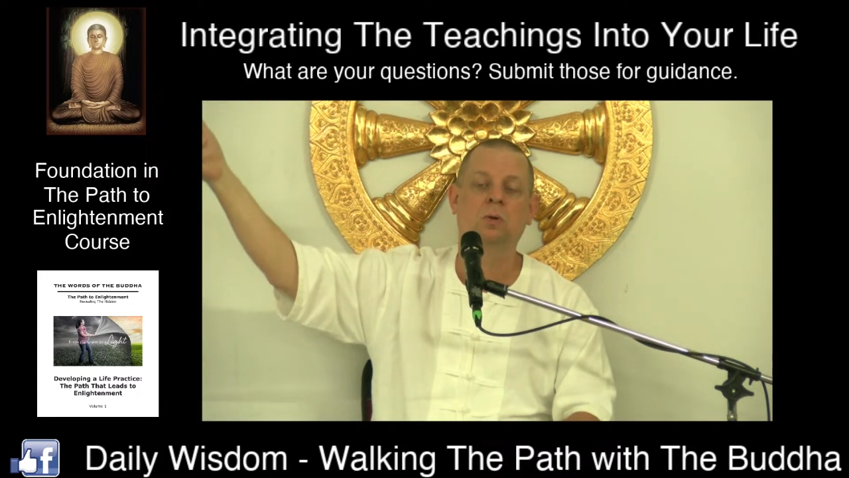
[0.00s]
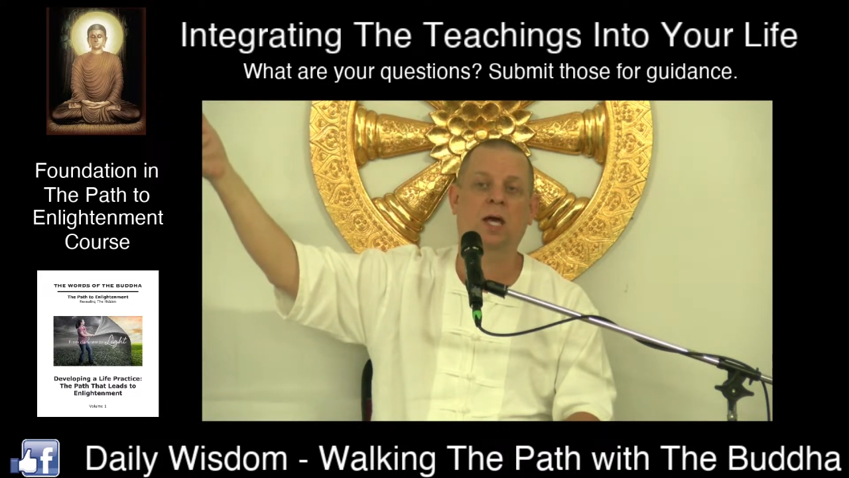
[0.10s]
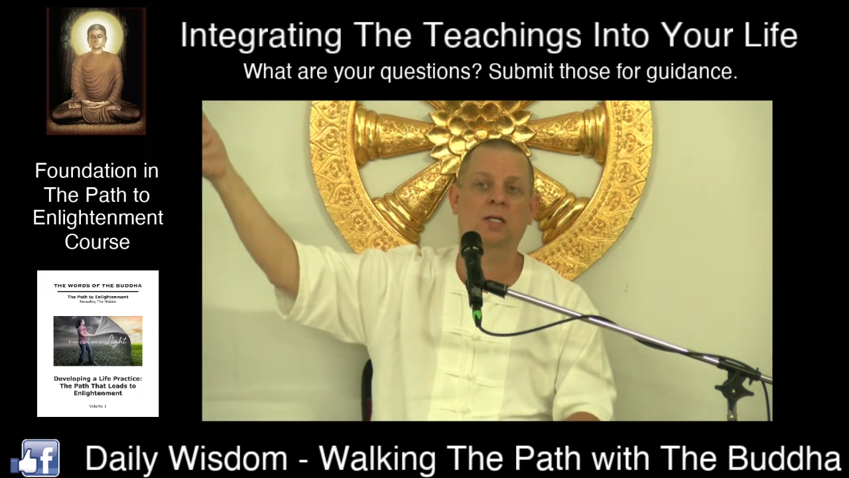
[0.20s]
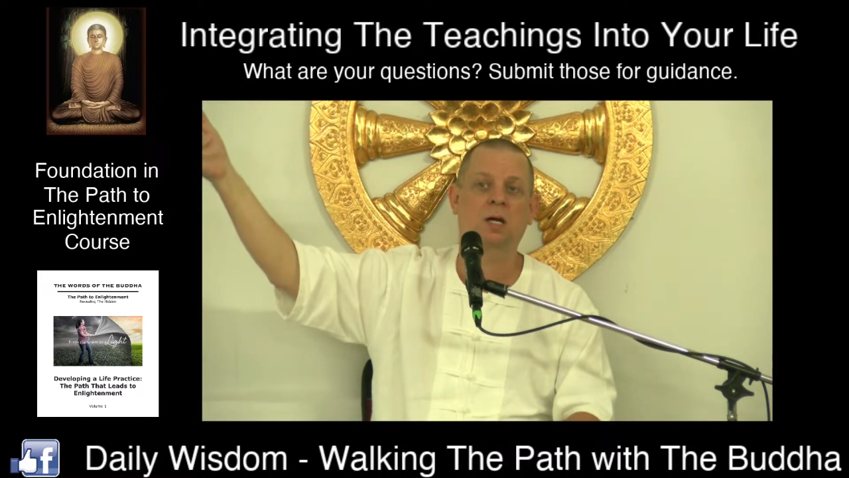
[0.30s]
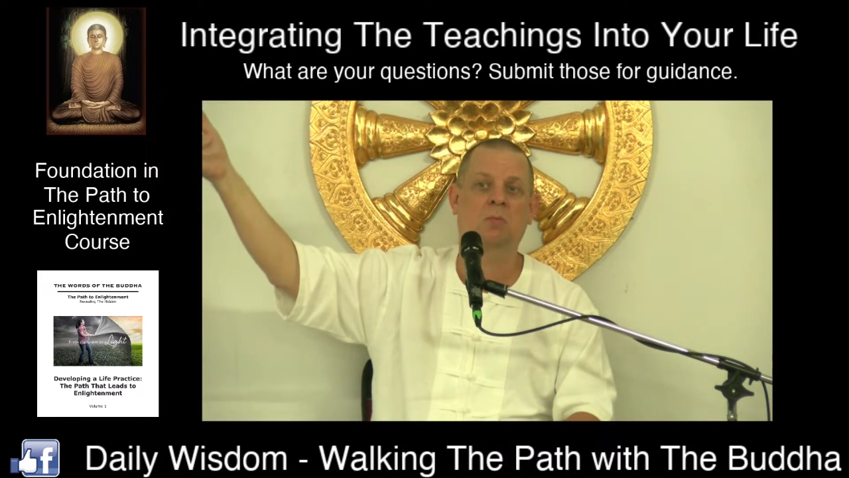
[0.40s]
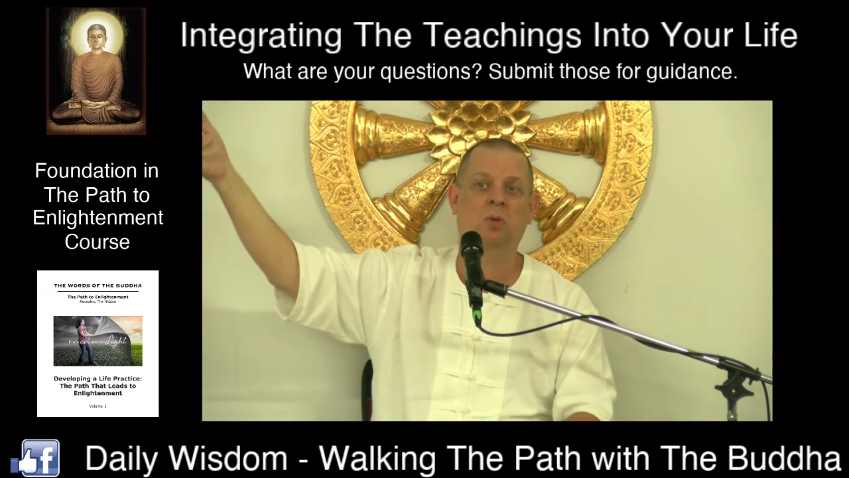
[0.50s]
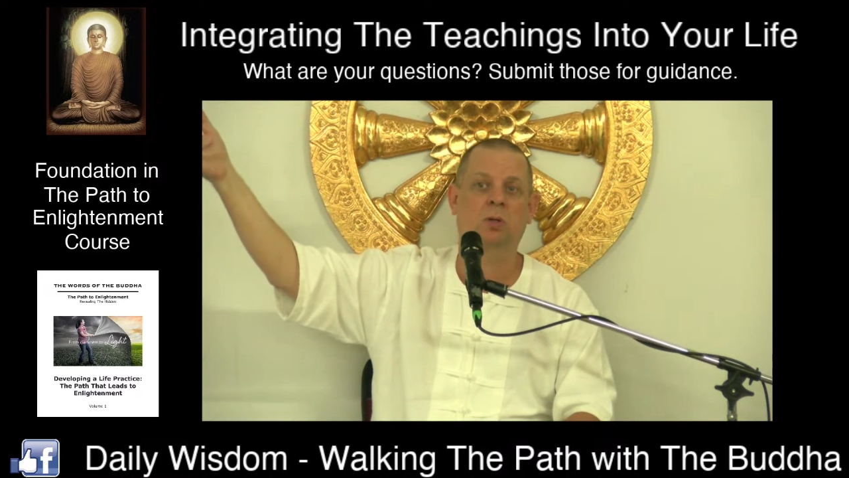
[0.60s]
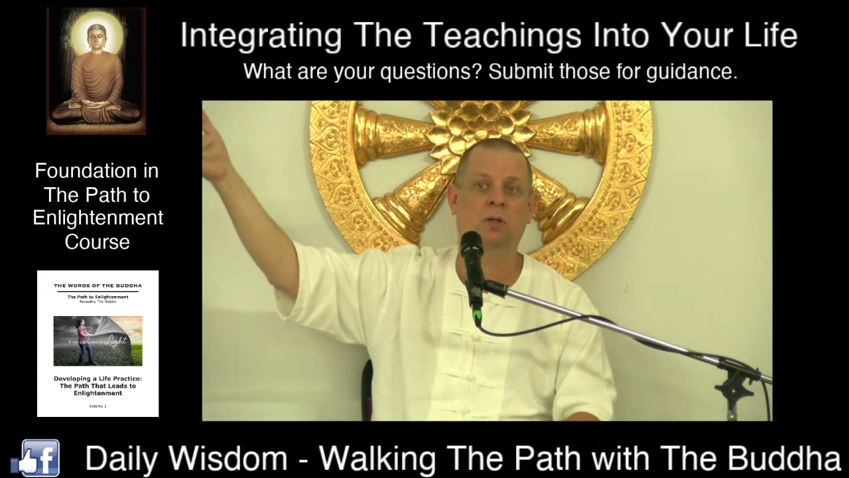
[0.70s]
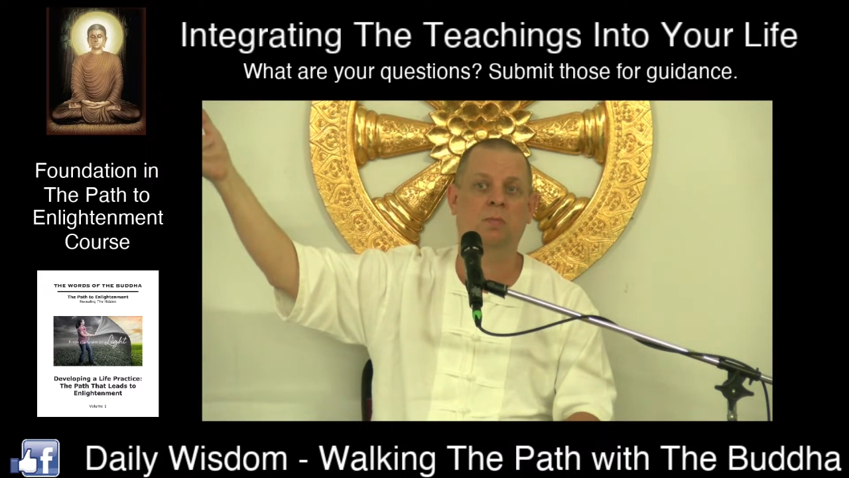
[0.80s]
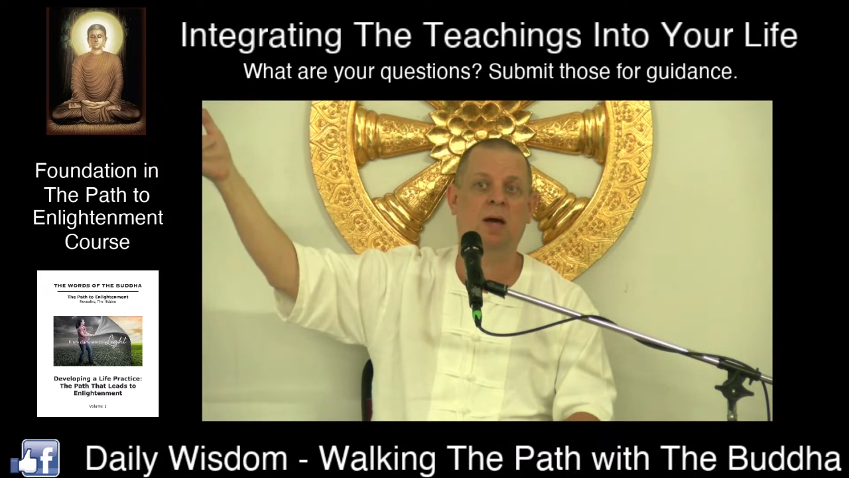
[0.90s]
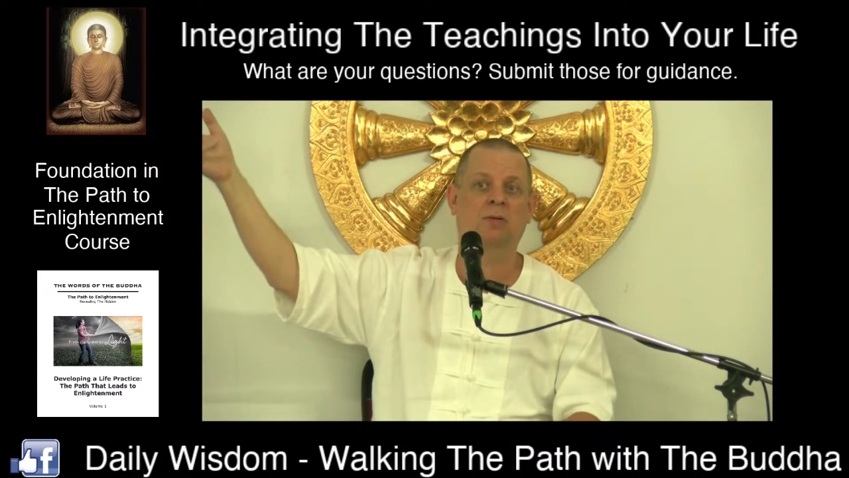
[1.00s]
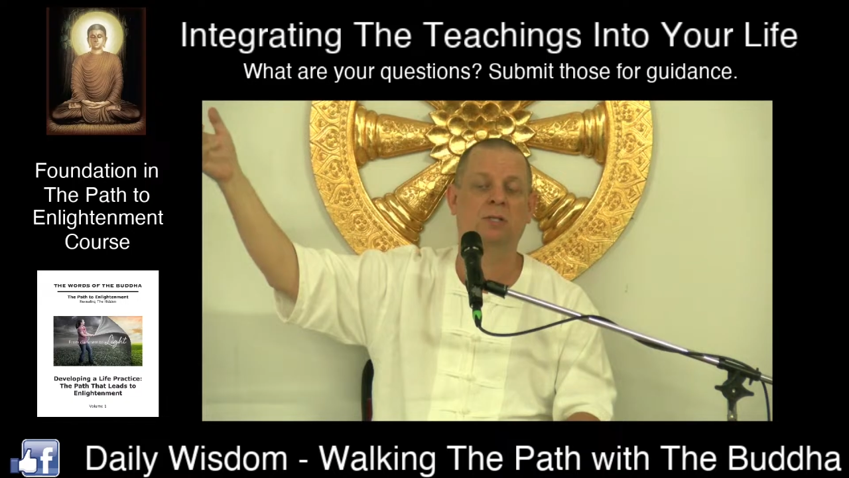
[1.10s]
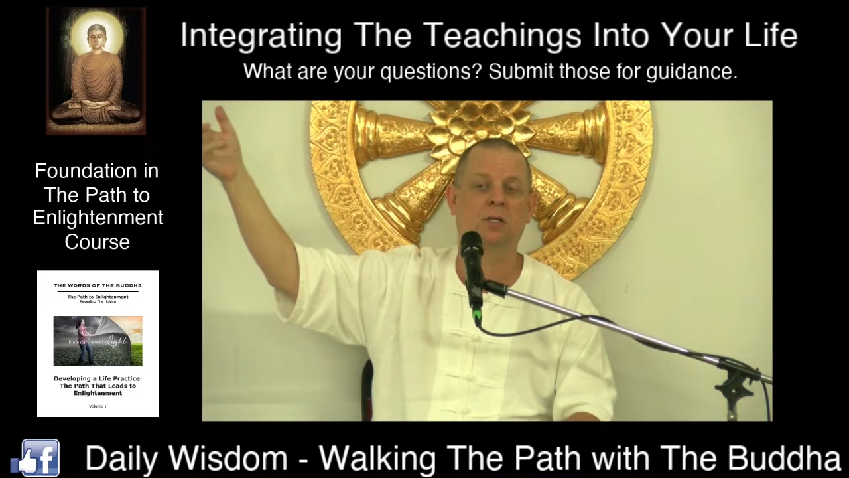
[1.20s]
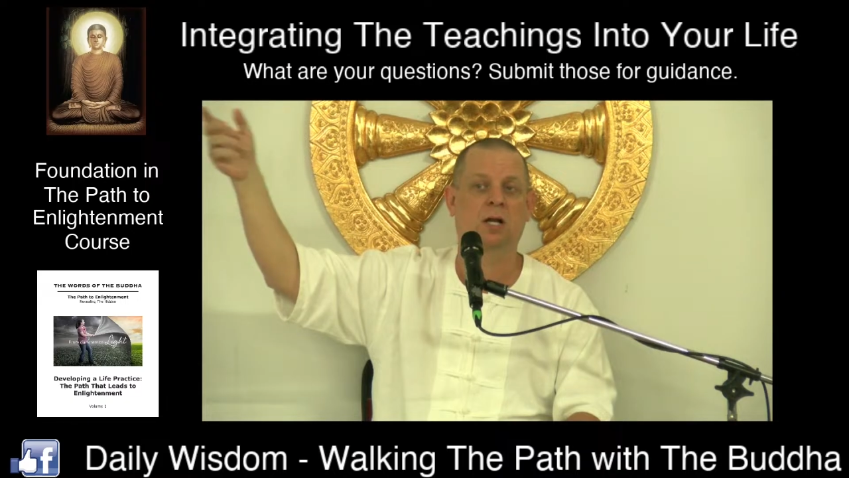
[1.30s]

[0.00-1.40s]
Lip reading: a temple on the mountain,